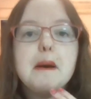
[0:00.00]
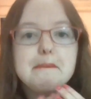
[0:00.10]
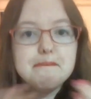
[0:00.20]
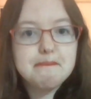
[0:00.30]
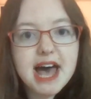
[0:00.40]

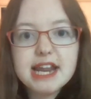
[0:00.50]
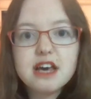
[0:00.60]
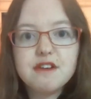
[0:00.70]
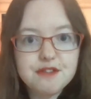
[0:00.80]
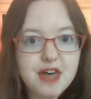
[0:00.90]

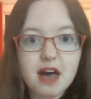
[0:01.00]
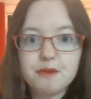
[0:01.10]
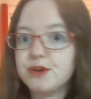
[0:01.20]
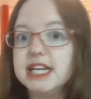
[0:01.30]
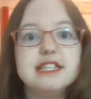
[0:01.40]
many of
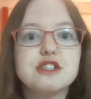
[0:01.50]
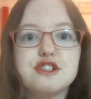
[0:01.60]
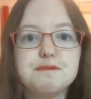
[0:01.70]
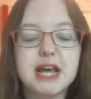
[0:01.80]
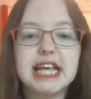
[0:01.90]
them
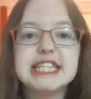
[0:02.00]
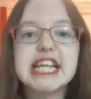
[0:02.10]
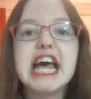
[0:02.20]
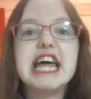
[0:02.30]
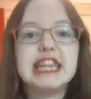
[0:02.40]
research-based,
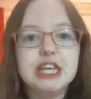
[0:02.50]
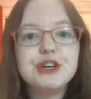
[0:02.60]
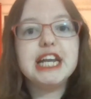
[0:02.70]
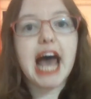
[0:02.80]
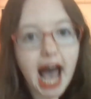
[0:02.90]
that
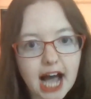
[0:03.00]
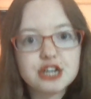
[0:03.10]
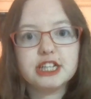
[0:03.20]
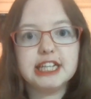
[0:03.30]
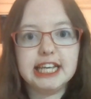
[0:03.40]
you can
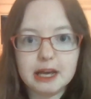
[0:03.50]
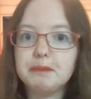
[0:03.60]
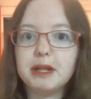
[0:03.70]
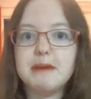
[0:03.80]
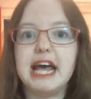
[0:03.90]
actually
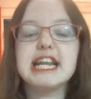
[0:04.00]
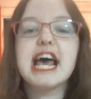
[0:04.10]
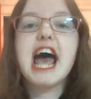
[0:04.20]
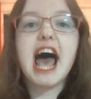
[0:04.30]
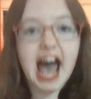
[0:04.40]
implement
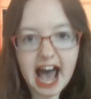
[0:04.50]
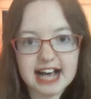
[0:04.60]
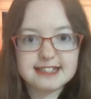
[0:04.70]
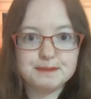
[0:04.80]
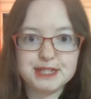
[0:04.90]

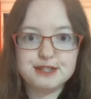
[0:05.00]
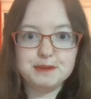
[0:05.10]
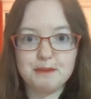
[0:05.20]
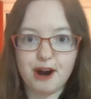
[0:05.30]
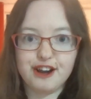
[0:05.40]
as a
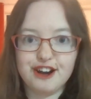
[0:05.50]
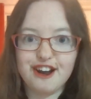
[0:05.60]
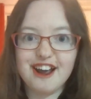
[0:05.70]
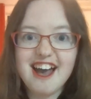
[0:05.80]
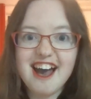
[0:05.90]
B2B
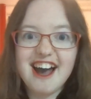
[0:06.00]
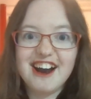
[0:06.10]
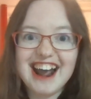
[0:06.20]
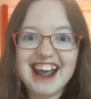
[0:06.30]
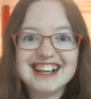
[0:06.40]
marketer.
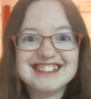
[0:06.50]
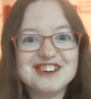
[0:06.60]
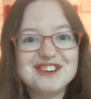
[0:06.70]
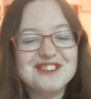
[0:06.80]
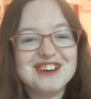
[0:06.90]
All right,
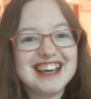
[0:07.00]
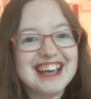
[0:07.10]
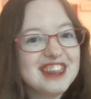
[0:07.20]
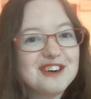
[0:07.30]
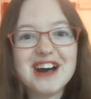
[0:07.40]
so
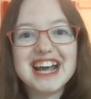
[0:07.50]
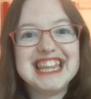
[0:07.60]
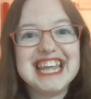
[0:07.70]
either way,